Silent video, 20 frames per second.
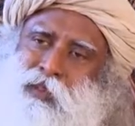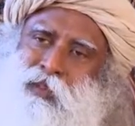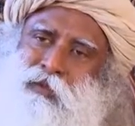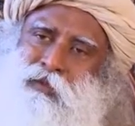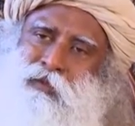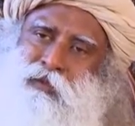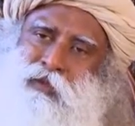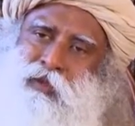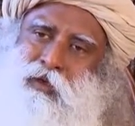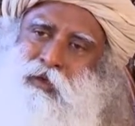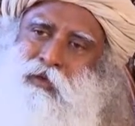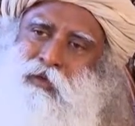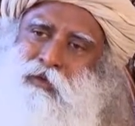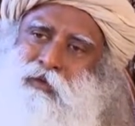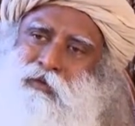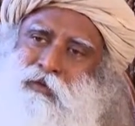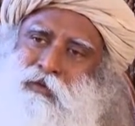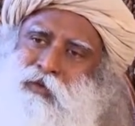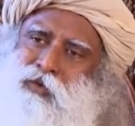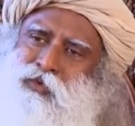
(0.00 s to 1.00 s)

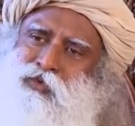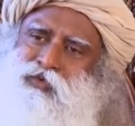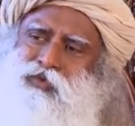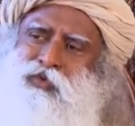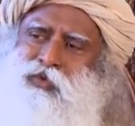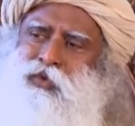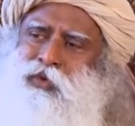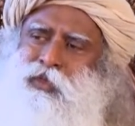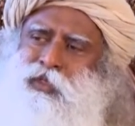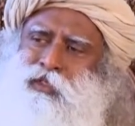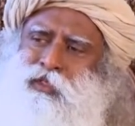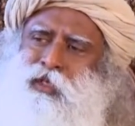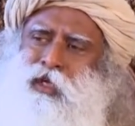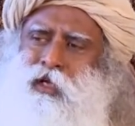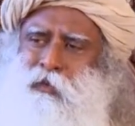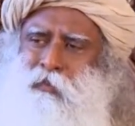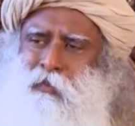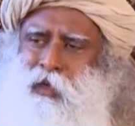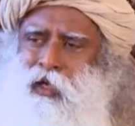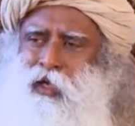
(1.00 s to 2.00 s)
So, 4 is
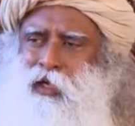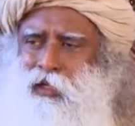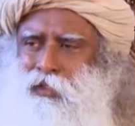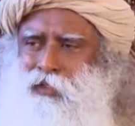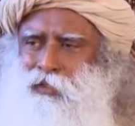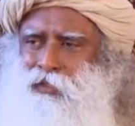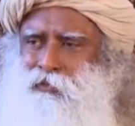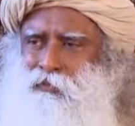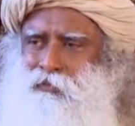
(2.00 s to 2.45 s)
not bad.